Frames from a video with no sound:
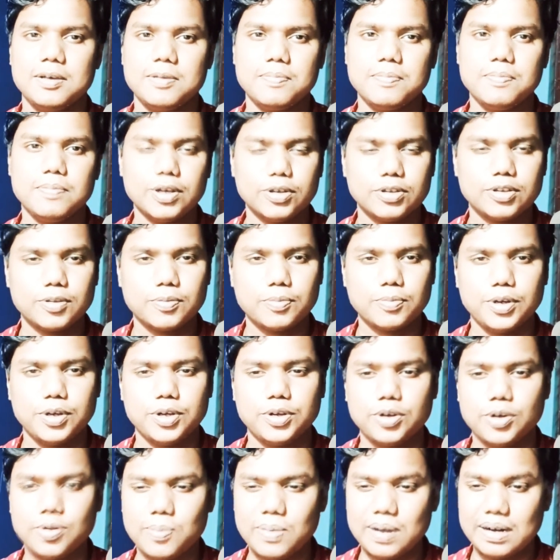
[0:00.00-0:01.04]
music
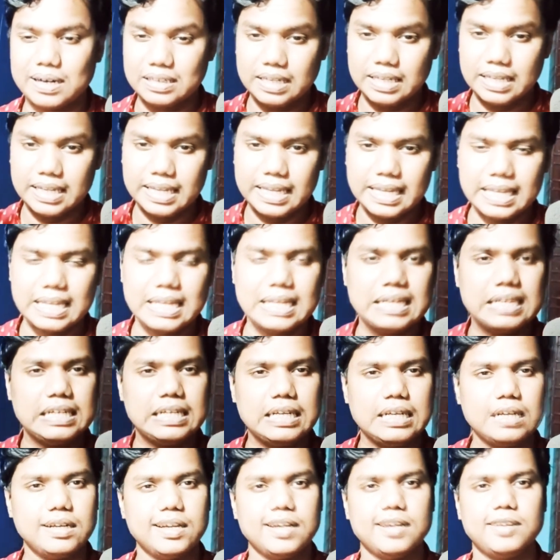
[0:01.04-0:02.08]
video, but they
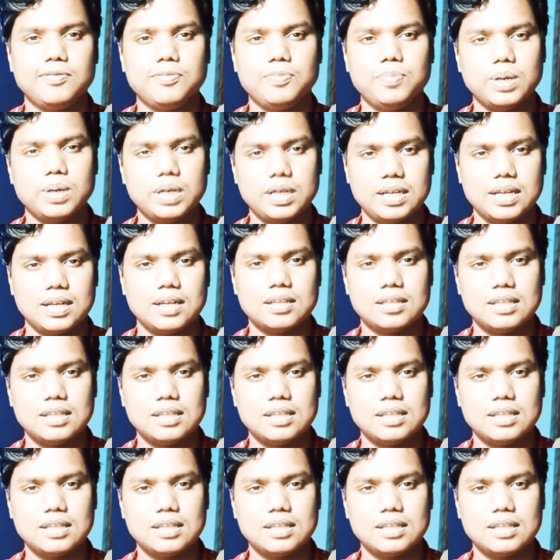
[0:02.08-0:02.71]
did it better